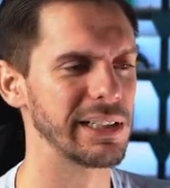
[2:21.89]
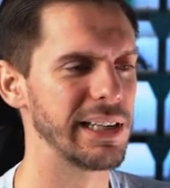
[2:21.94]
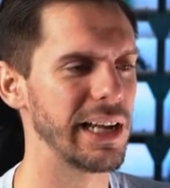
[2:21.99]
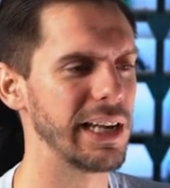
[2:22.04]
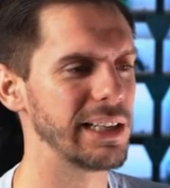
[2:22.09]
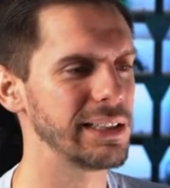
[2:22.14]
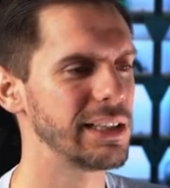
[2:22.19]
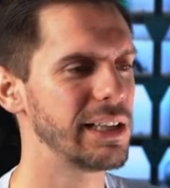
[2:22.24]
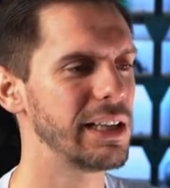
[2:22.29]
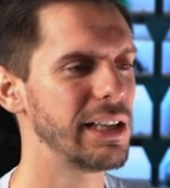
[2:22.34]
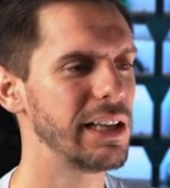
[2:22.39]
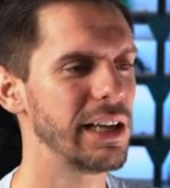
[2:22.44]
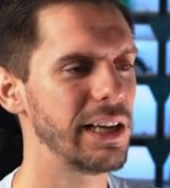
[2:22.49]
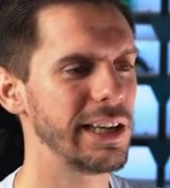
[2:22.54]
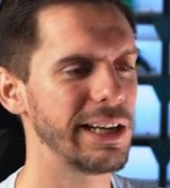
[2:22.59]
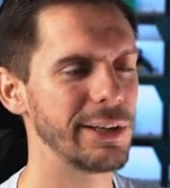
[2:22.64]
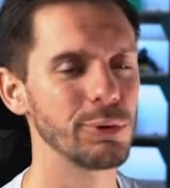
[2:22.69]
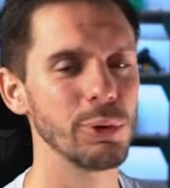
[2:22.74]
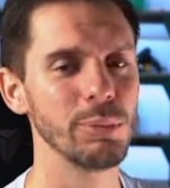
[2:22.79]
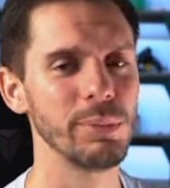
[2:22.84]
that,
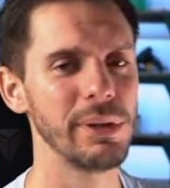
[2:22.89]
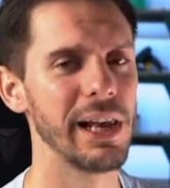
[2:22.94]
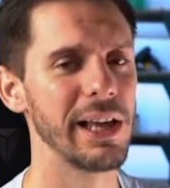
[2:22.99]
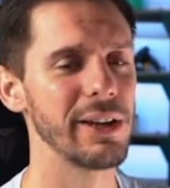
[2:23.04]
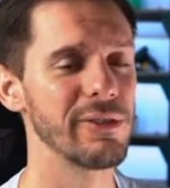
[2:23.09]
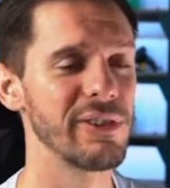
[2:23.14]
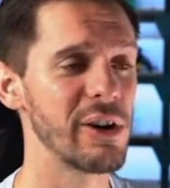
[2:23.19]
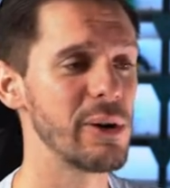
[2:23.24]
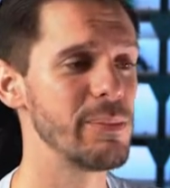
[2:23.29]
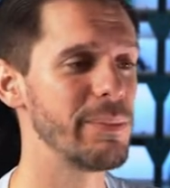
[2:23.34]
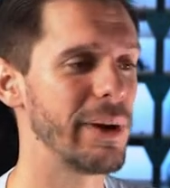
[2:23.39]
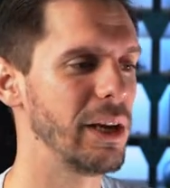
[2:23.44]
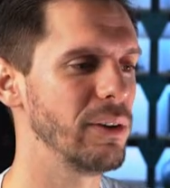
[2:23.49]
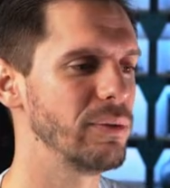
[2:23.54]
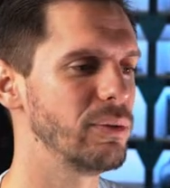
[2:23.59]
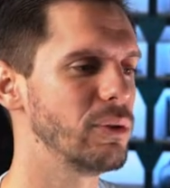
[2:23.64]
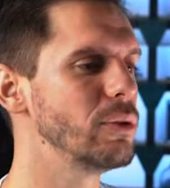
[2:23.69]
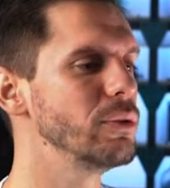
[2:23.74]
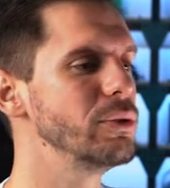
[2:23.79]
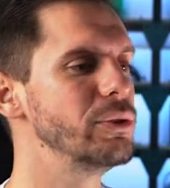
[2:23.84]
and it would be like very
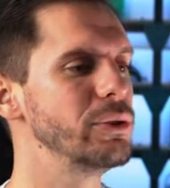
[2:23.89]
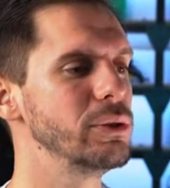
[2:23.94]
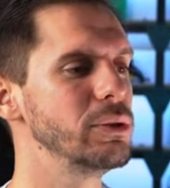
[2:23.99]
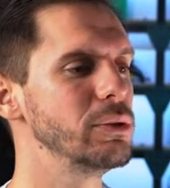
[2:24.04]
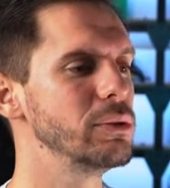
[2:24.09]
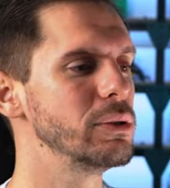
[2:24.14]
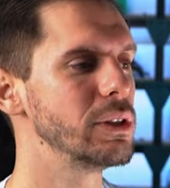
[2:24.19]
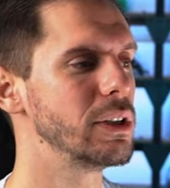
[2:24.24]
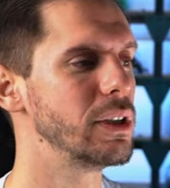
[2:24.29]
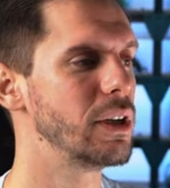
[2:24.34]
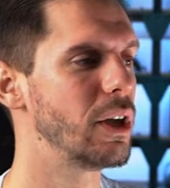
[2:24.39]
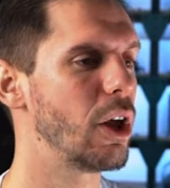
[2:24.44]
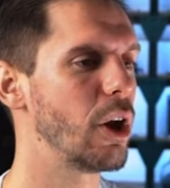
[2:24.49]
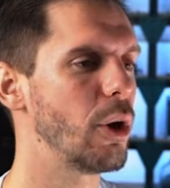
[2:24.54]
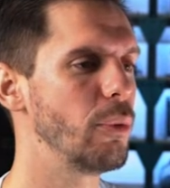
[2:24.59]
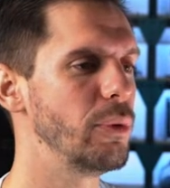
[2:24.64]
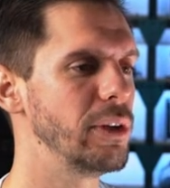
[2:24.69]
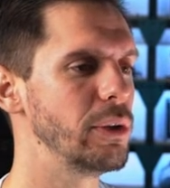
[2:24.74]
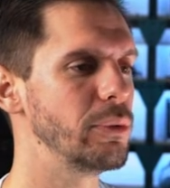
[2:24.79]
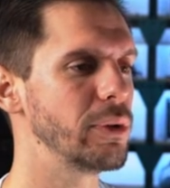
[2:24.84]
painful to
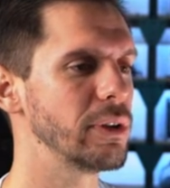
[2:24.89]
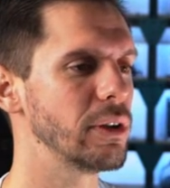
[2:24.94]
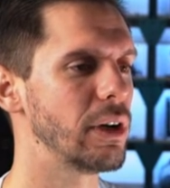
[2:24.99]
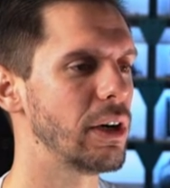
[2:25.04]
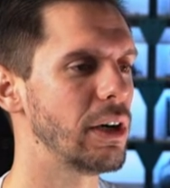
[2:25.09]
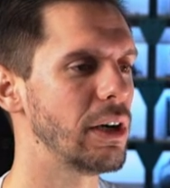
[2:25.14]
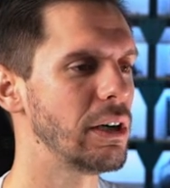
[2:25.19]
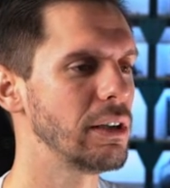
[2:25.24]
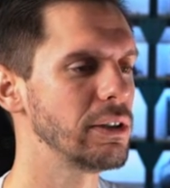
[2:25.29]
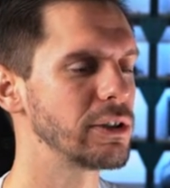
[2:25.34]
redo it all.